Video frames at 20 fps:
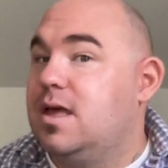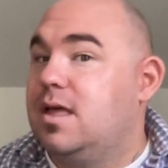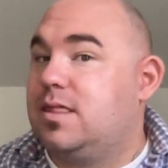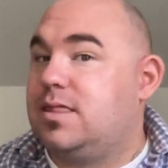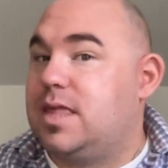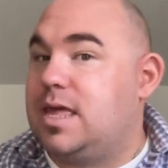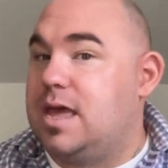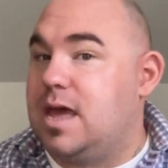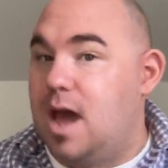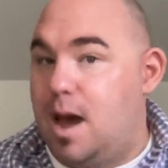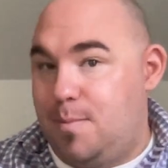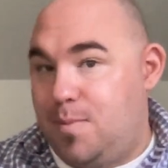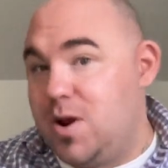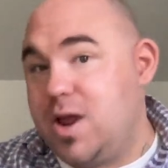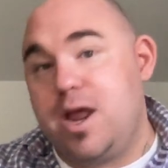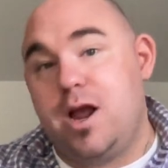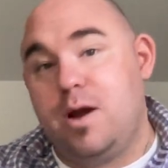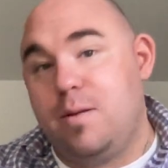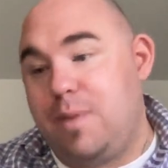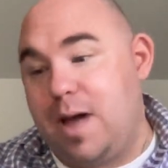The upper
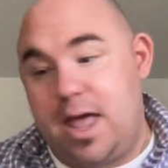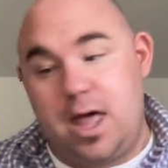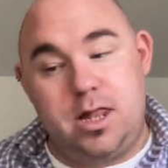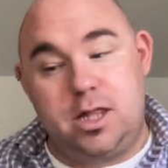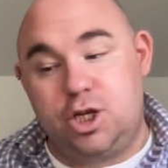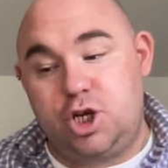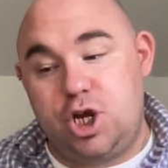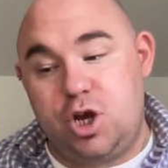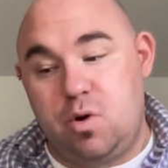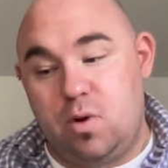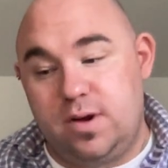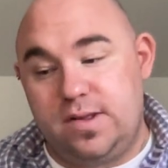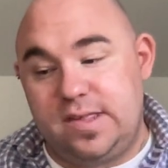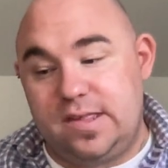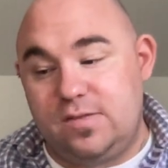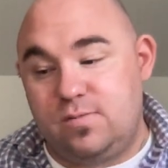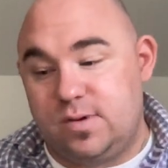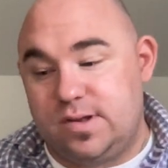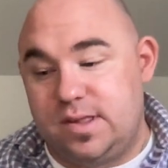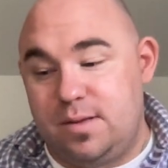year biology
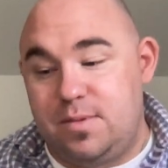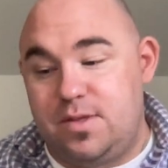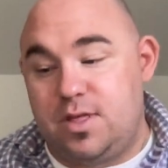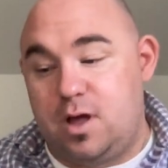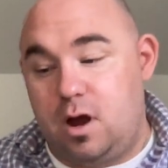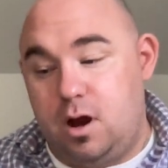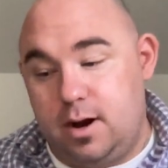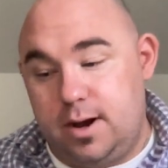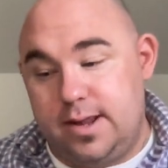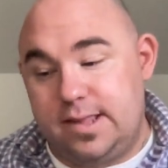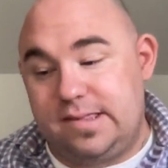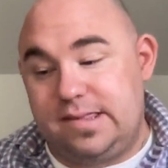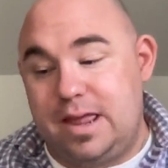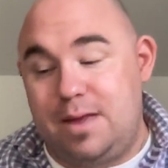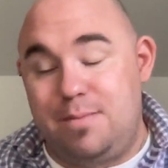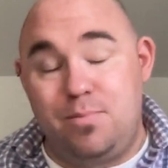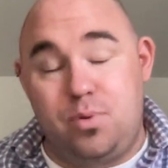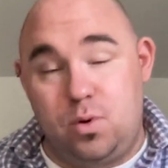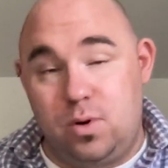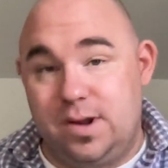courses were some of the hardest
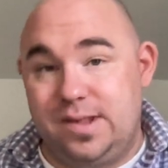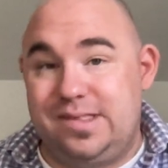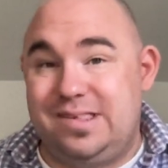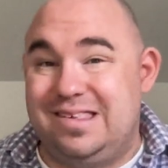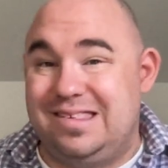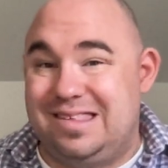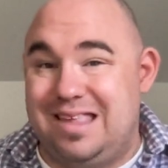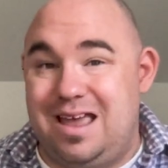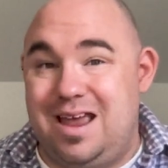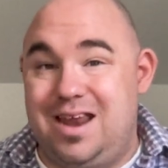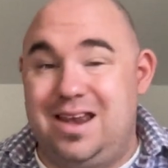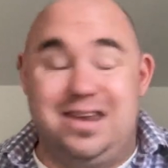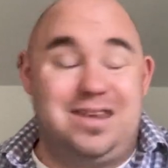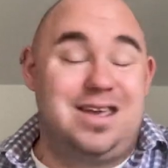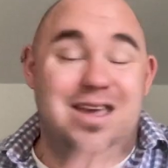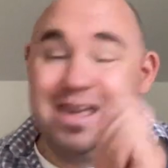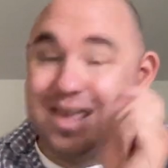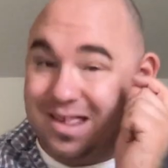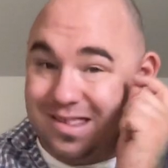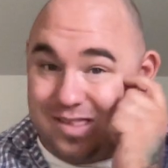and poorest designed.
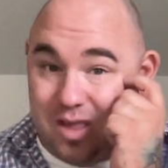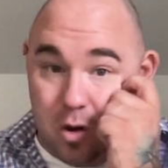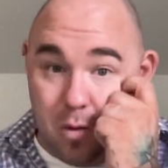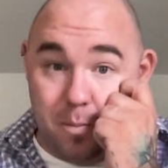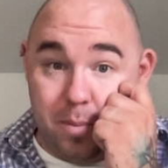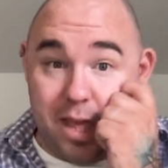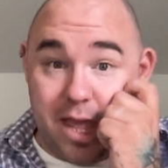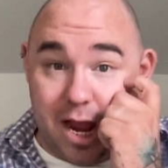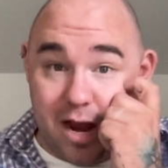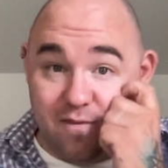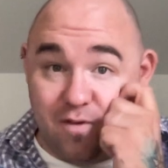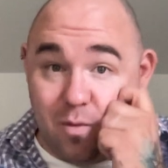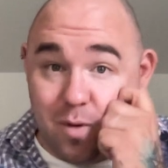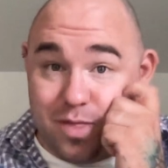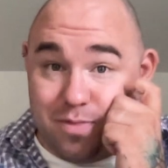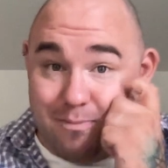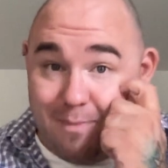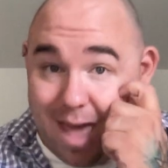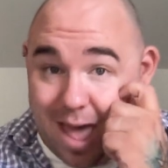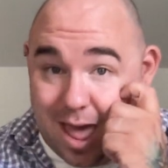So be careful
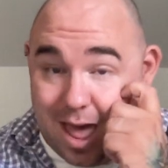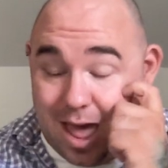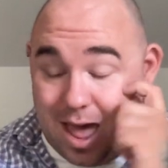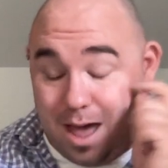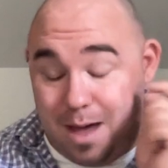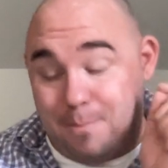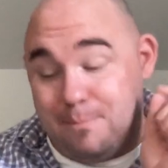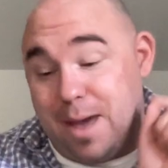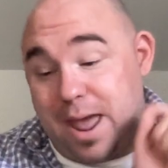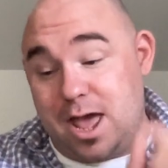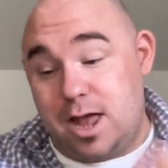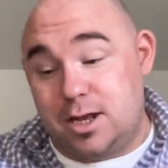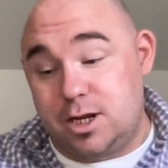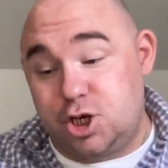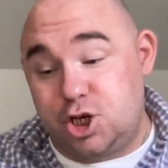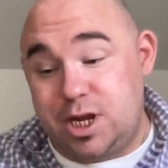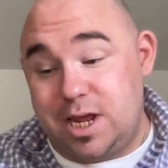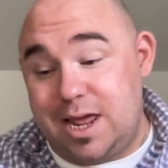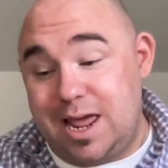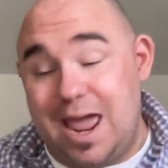with uh,
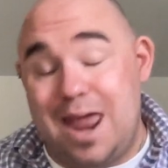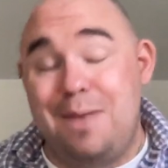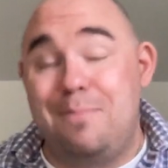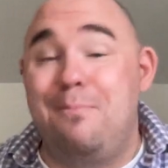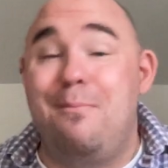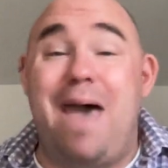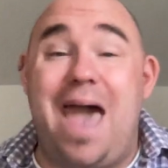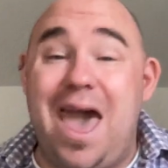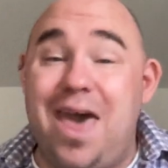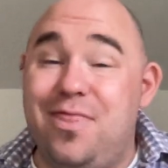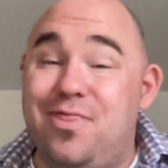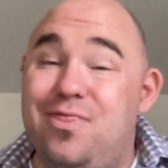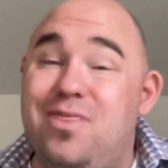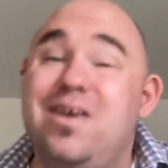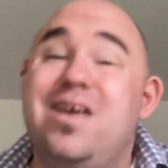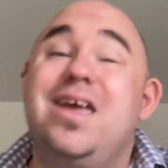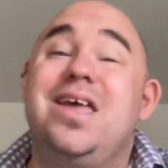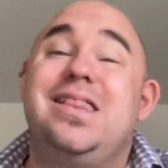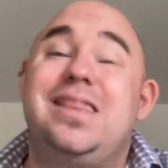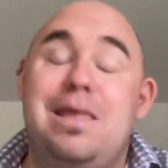biology and math.
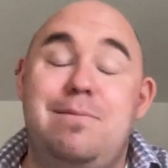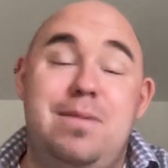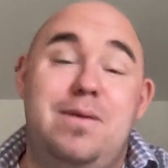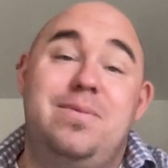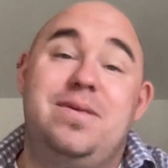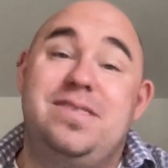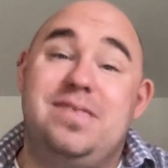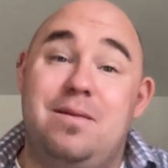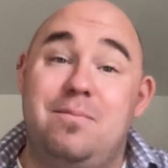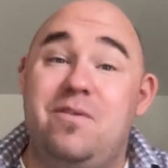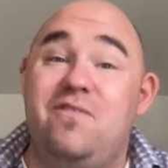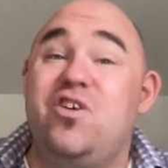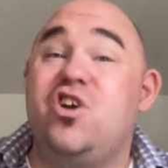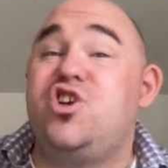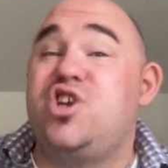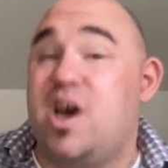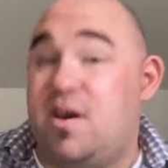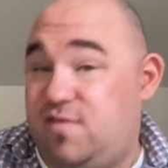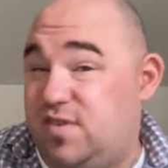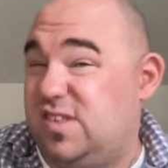They may be some of your
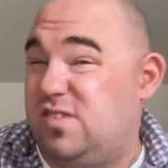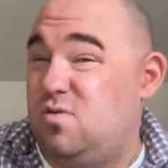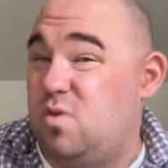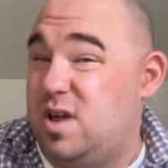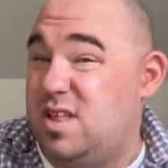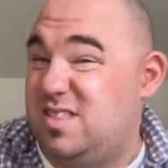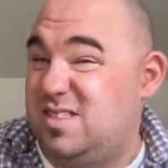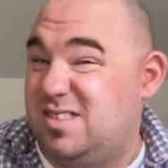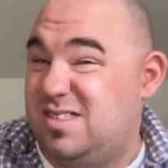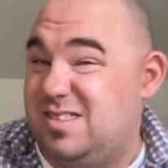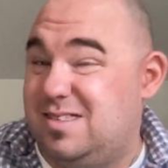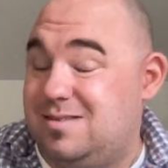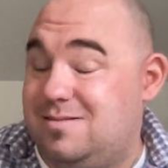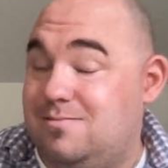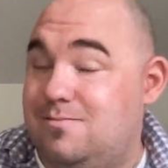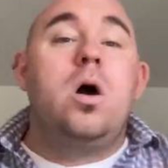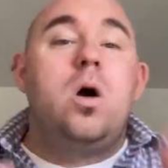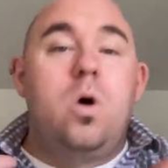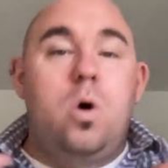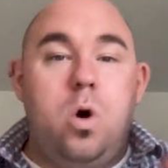toughest ones.
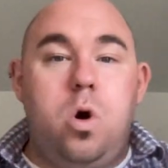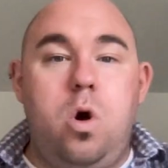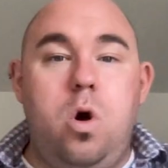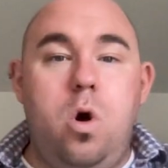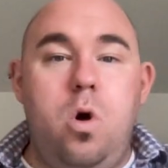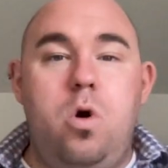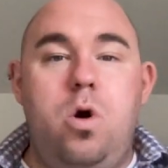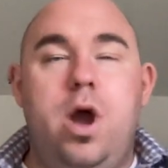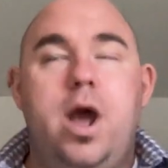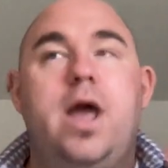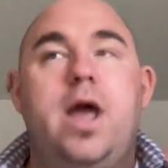Whew.